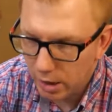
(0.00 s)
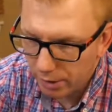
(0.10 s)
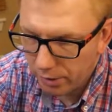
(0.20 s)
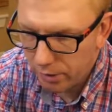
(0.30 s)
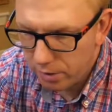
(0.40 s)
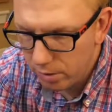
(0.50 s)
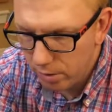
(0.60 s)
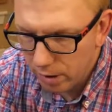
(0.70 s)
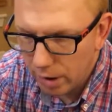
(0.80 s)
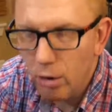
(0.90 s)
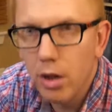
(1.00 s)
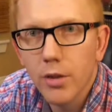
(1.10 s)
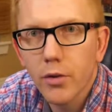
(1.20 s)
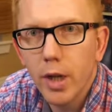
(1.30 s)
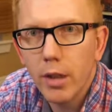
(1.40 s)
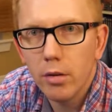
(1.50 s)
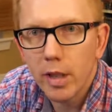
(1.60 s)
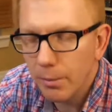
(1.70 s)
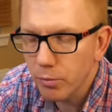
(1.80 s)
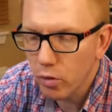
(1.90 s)
through a local trade on
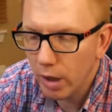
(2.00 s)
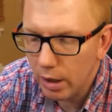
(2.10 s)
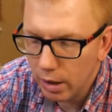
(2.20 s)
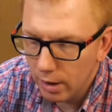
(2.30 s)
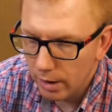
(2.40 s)
Gumtree.